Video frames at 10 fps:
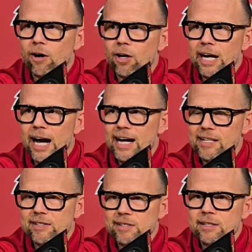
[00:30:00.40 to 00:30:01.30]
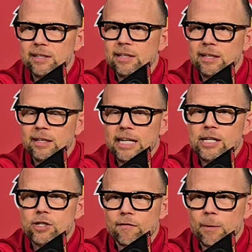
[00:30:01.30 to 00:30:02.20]
that our guys,
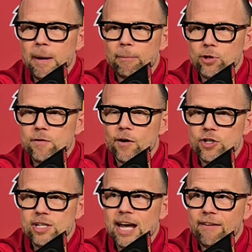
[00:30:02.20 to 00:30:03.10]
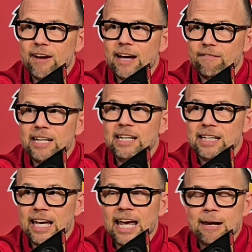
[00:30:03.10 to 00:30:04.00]
each of the members of our staff have
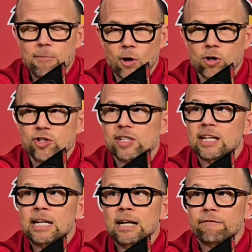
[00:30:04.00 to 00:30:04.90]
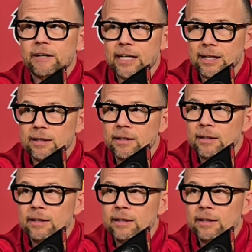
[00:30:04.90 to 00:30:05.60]
in game are significant.